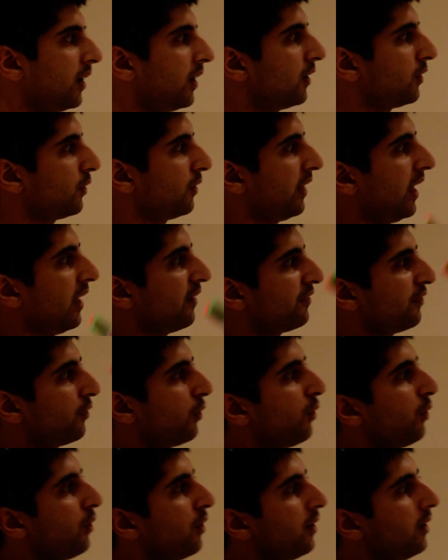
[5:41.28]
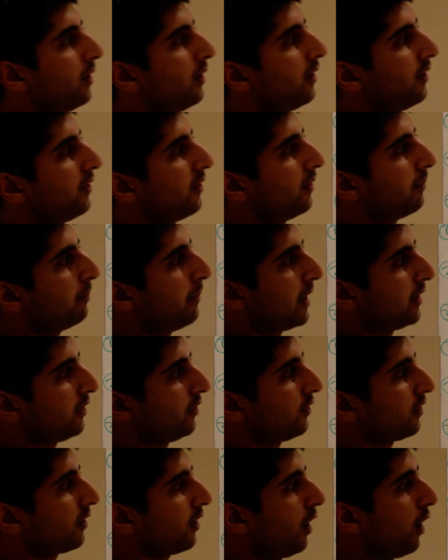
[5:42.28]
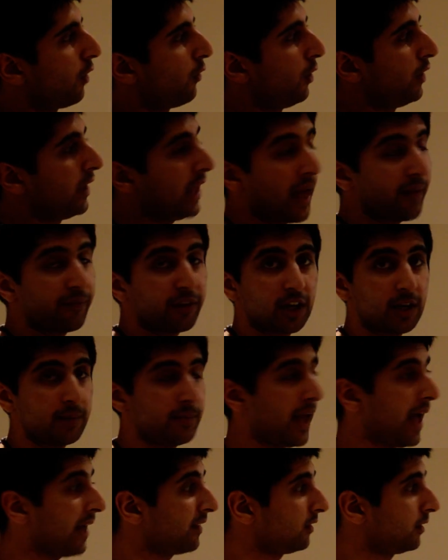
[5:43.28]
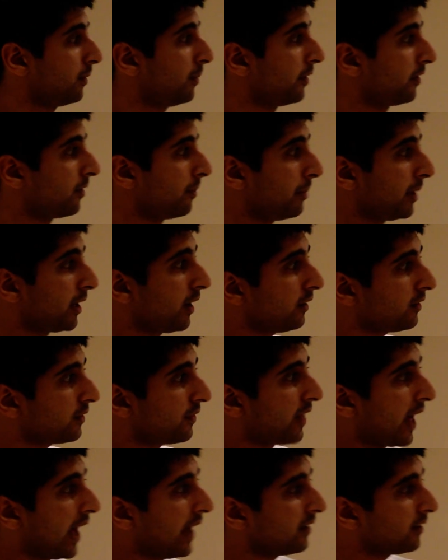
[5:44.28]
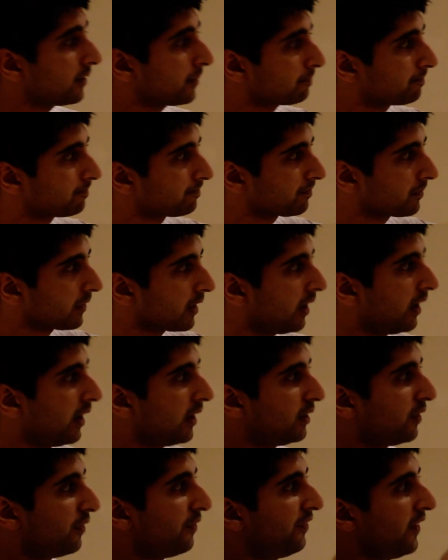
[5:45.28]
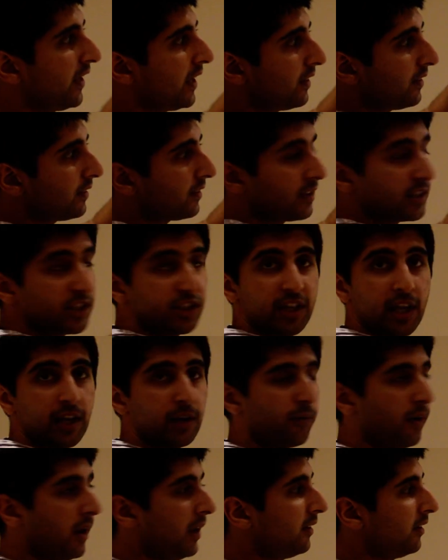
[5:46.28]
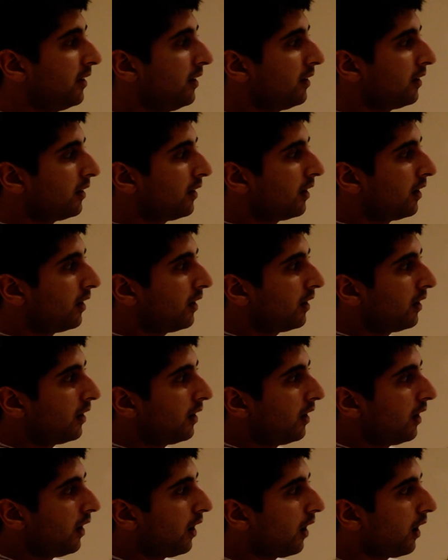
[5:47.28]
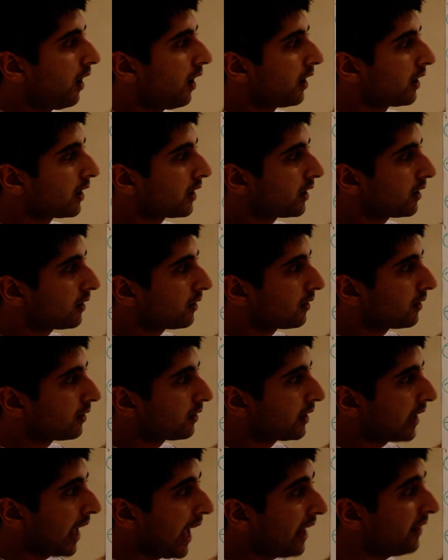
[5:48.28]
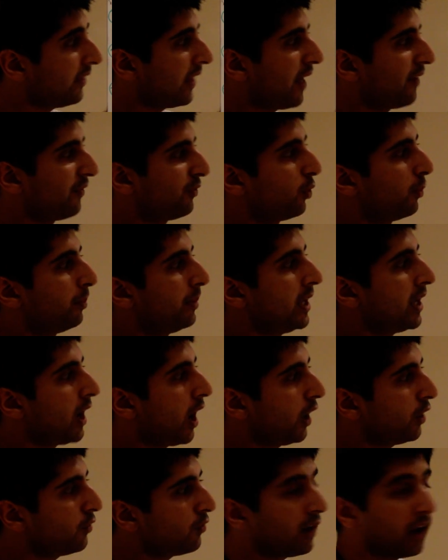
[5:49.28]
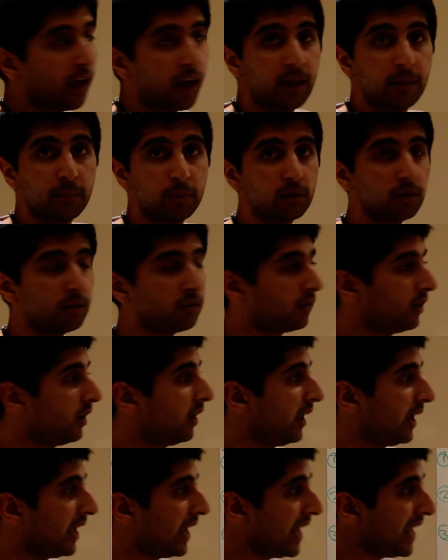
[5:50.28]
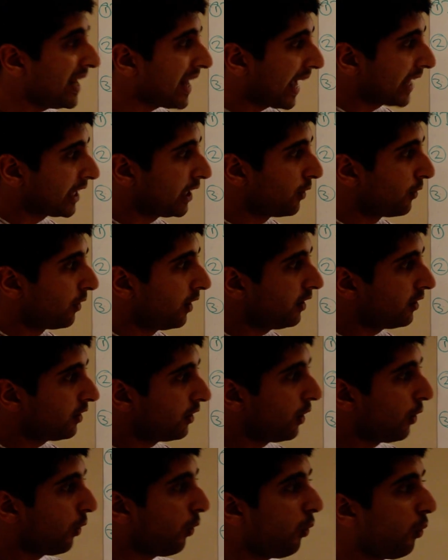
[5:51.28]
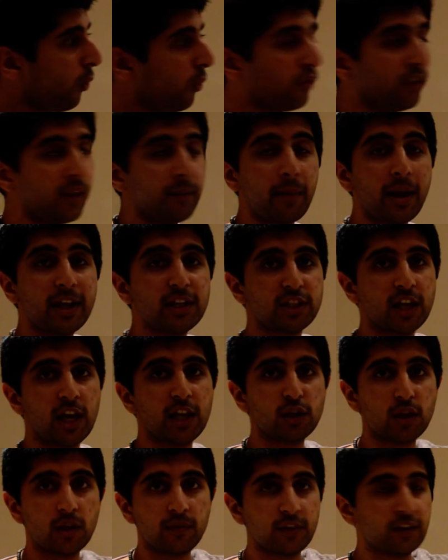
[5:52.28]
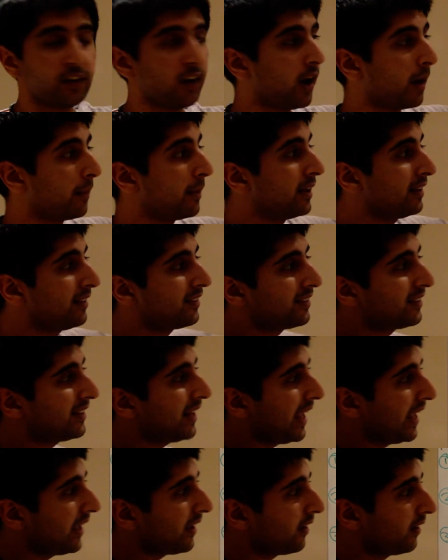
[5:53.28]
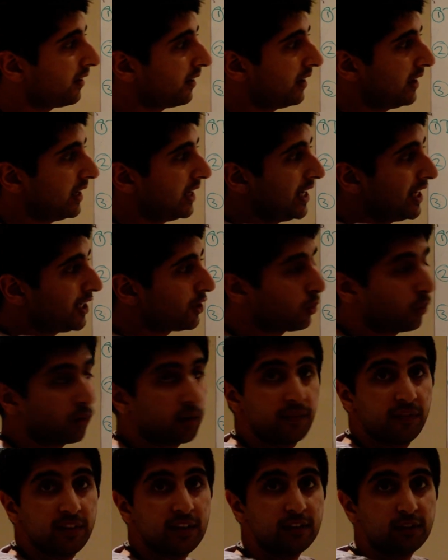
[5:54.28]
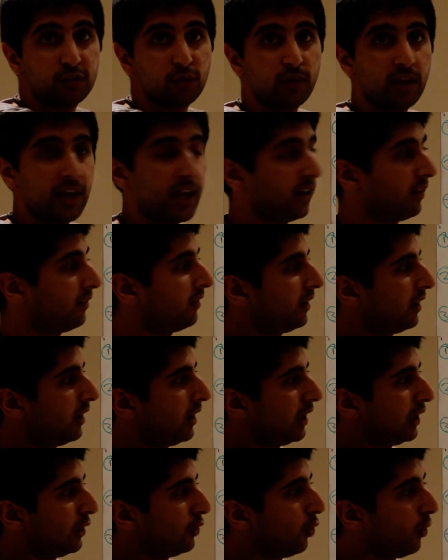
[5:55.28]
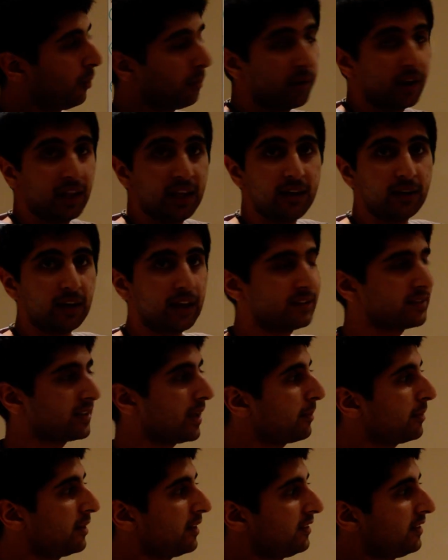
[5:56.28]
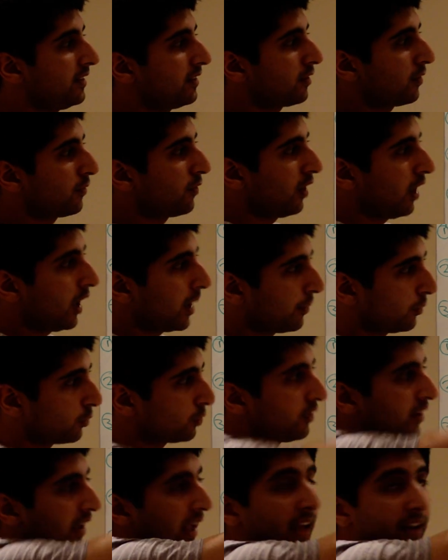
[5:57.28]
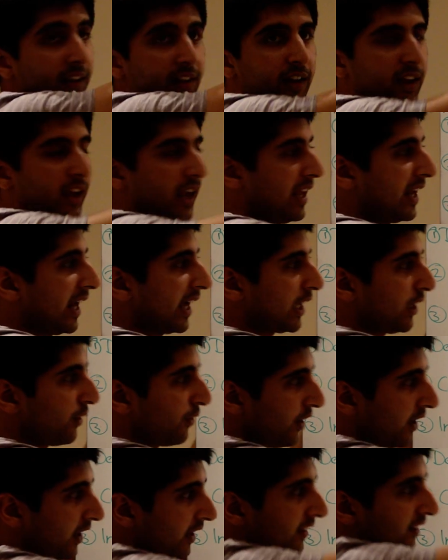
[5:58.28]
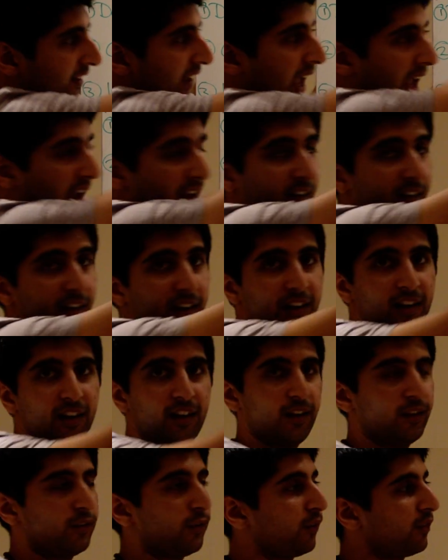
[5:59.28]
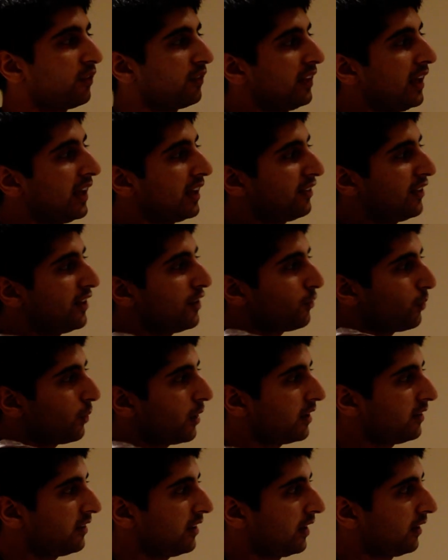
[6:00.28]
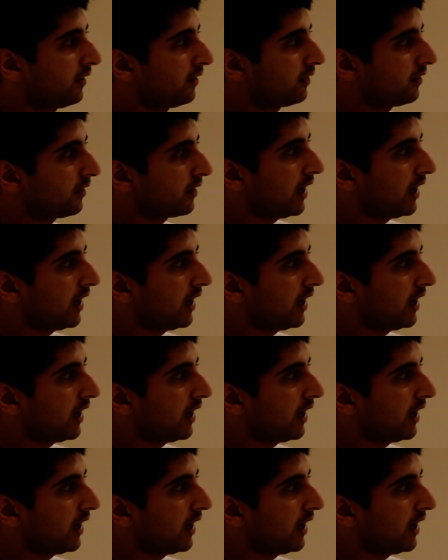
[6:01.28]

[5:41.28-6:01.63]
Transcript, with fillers: So therefore, measures are only ever going to be estimates. And because of that, the figures generated can therefore be unreliable, inaccurate, or they may change over time. Stick each one of these three in. Normally, examiner sees unreliable, tick, inaccurate, tick. So stick these words in.